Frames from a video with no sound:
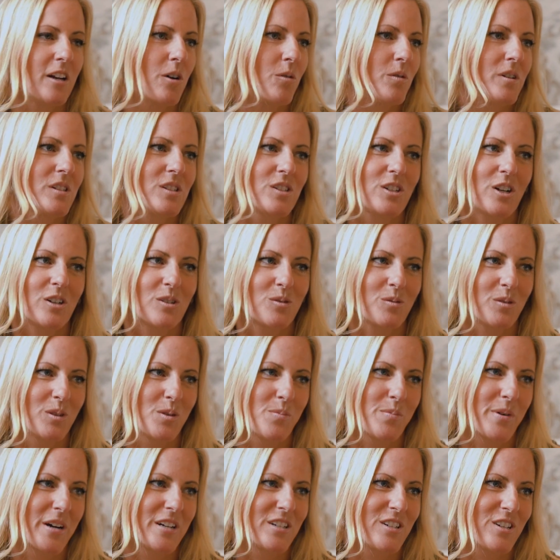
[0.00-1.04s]
always starts with the
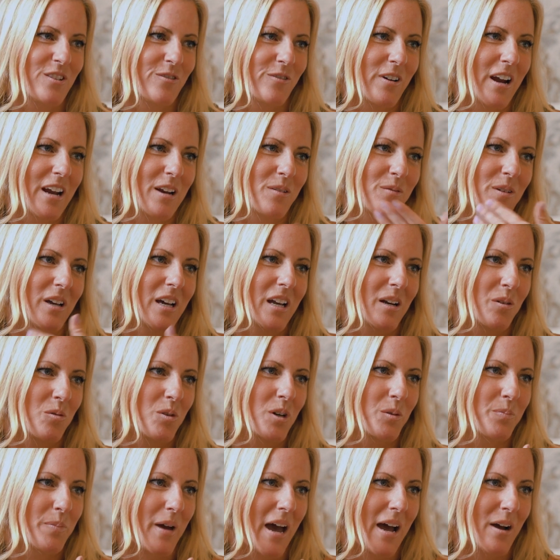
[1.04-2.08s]
budget, right? And we got to
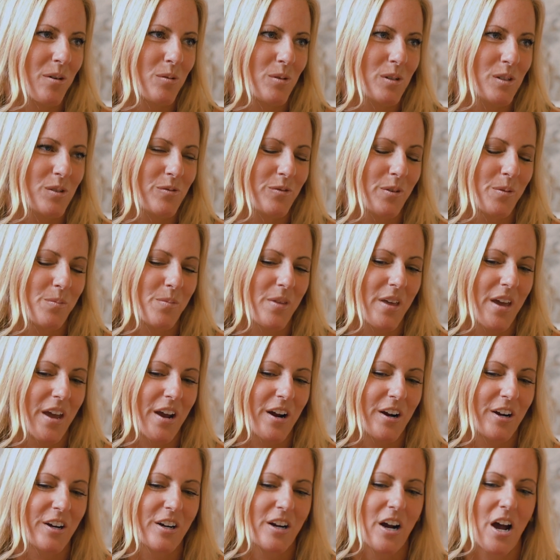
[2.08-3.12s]
work backwards from
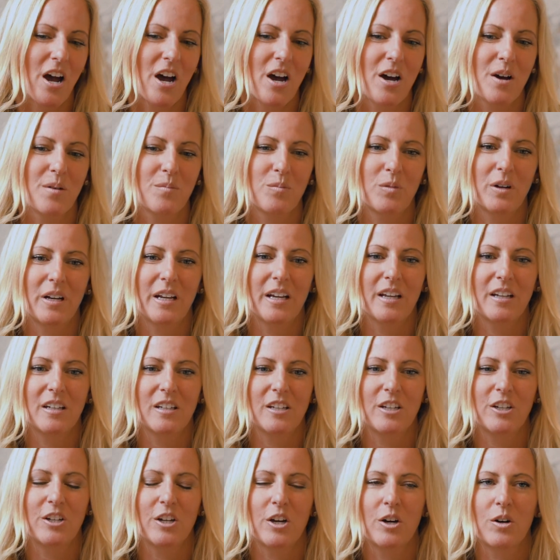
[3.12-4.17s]
there. When
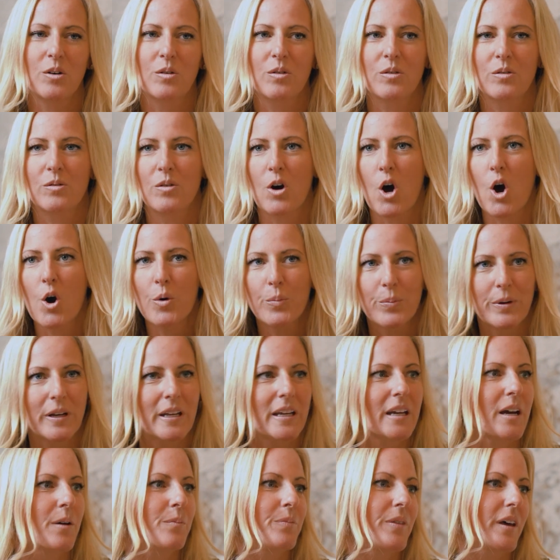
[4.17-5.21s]

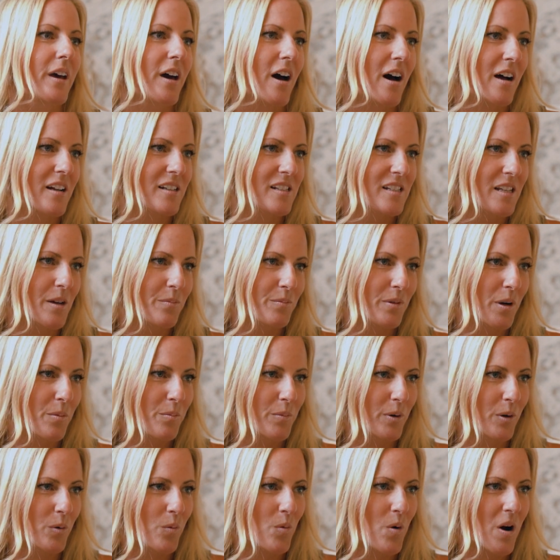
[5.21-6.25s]
opening up the concept,
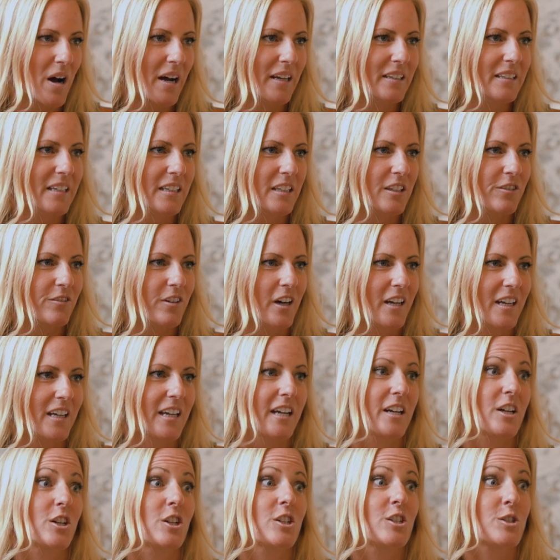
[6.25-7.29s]
number one, you've got to
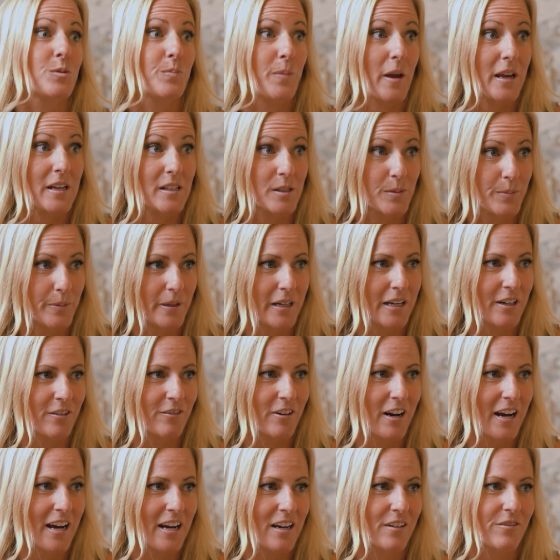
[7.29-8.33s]
get your space plan
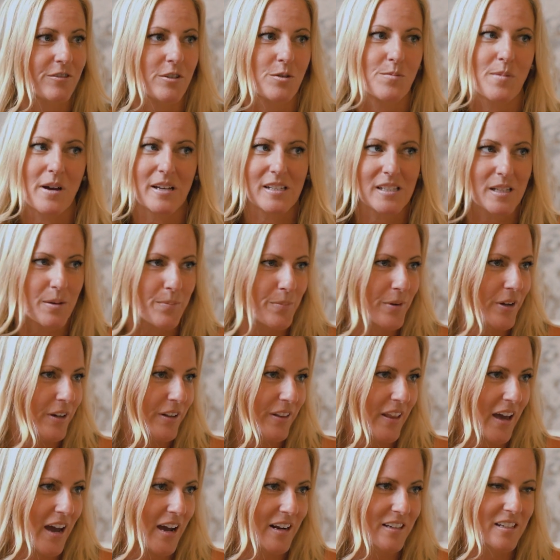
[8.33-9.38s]
right. If you mess up on
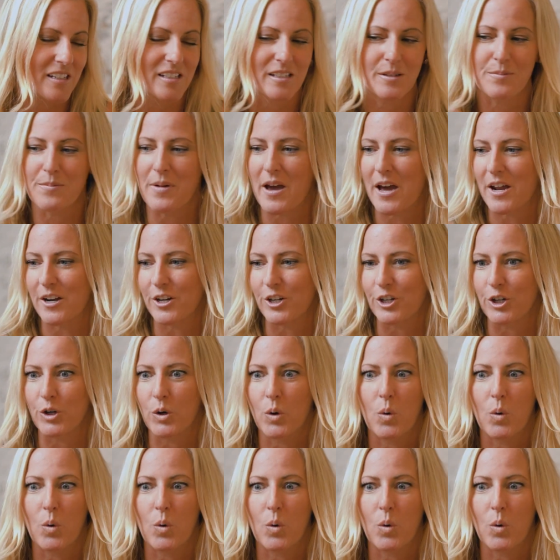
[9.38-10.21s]
that, it doesn't matter